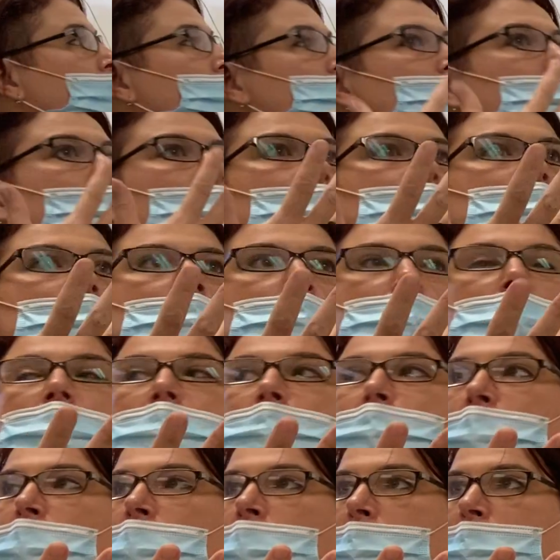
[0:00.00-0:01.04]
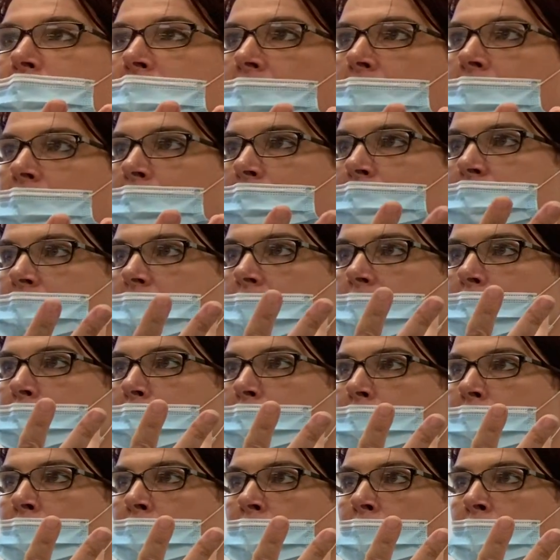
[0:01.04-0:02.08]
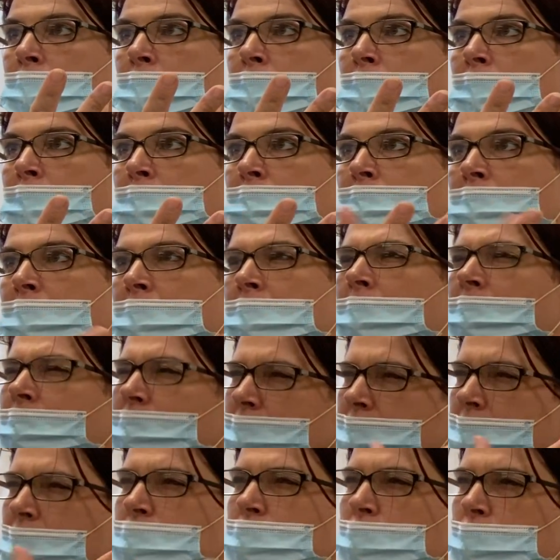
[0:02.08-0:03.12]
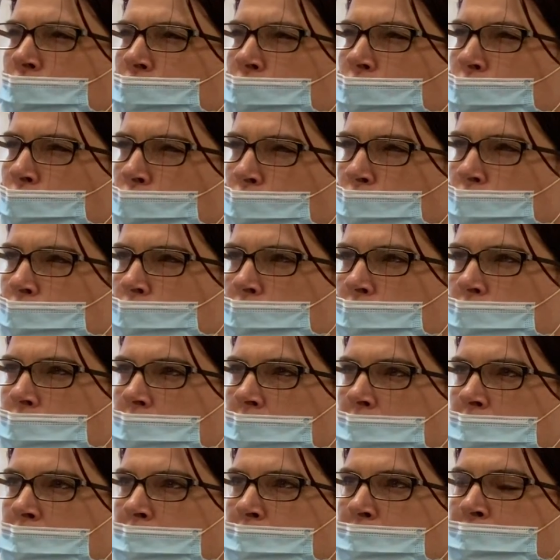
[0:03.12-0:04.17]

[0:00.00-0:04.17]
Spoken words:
You have some sputum that comes up, right? Everything starts to ooze.